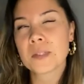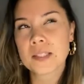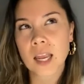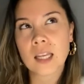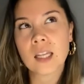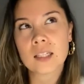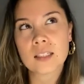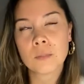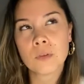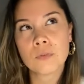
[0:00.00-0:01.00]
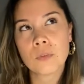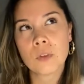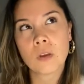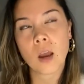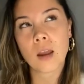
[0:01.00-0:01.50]
was saying, like, some of
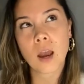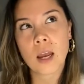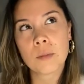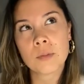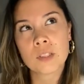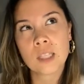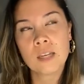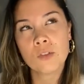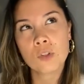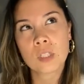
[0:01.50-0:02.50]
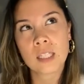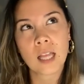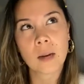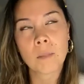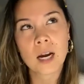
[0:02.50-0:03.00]
I perceive usually
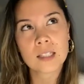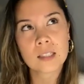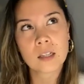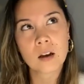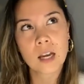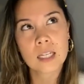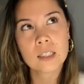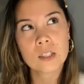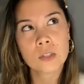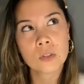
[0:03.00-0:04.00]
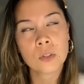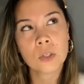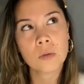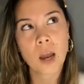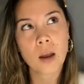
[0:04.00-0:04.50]
like master guides
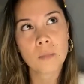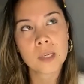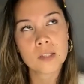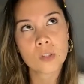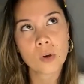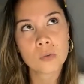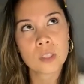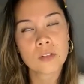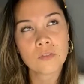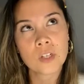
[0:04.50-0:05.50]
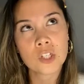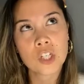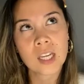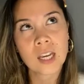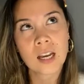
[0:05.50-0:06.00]
to be souls that have
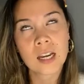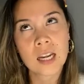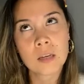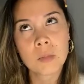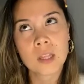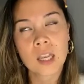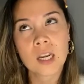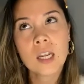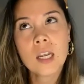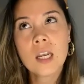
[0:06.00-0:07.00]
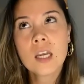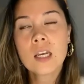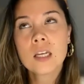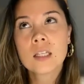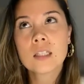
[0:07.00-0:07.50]
finished incarnating, but then
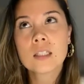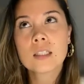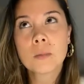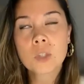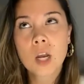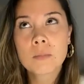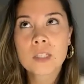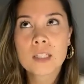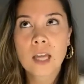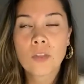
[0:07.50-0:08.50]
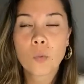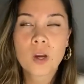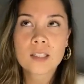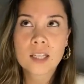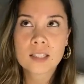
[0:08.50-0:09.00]
sometimes there's other
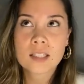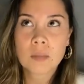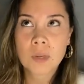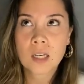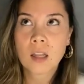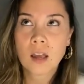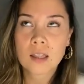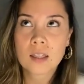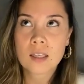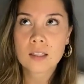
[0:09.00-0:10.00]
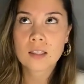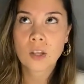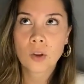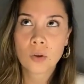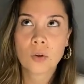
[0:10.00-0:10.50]
ones that step in like
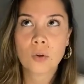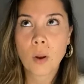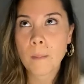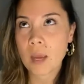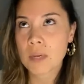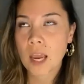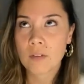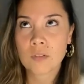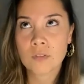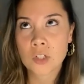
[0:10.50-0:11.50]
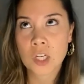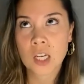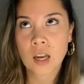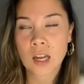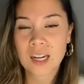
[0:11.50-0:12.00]
this who maybe haven't finished
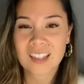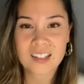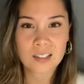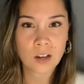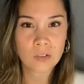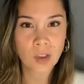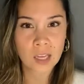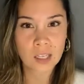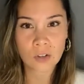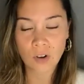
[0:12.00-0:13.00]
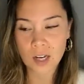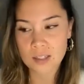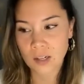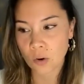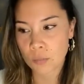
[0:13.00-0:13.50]
incarnating. They're just kind of hanging
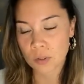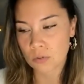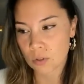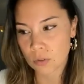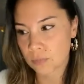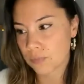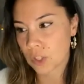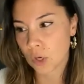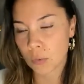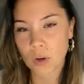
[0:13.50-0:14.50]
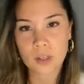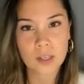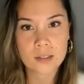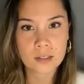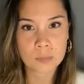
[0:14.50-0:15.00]
around to help you through. You know what?
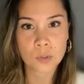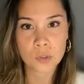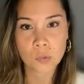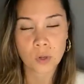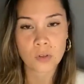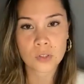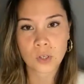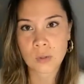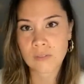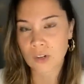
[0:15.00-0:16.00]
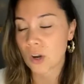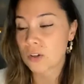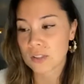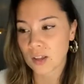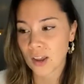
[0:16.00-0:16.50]
It's the spiritual world. Who even
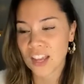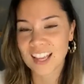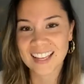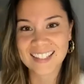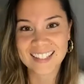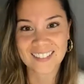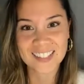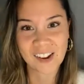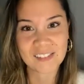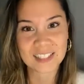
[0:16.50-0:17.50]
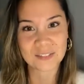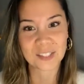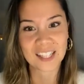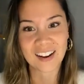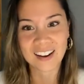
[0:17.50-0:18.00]
knows? Sometimes it's
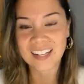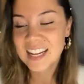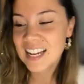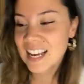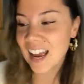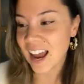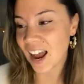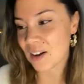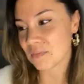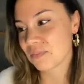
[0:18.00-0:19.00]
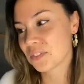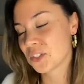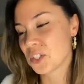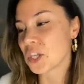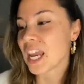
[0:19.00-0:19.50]
really hard
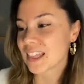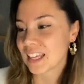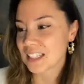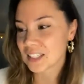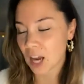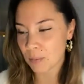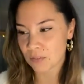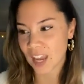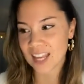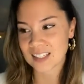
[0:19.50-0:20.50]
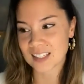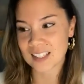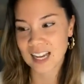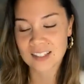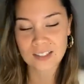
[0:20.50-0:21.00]
to get these type of
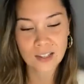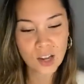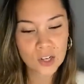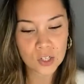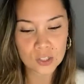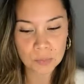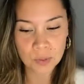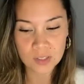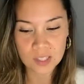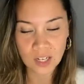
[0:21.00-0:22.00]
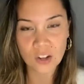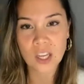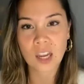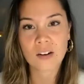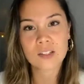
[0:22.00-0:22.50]
answers. And as, you know, spirits, they
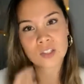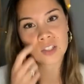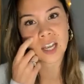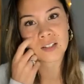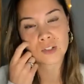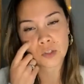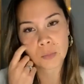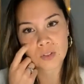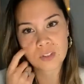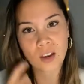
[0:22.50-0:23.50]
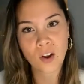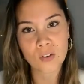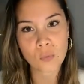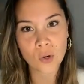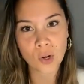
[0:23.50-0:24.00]
don't care. It's just as humans that
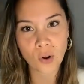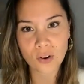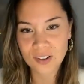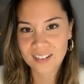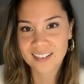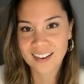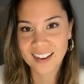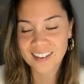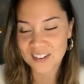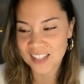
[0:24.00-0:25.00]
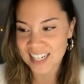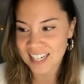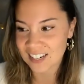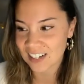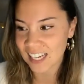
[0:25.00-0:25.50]
kind of want to know all the
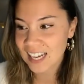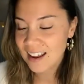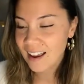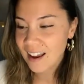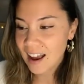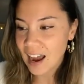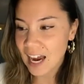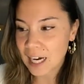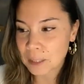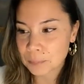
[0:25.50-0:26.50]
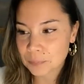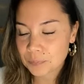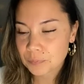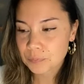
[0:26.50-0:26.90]
nitty gritty. I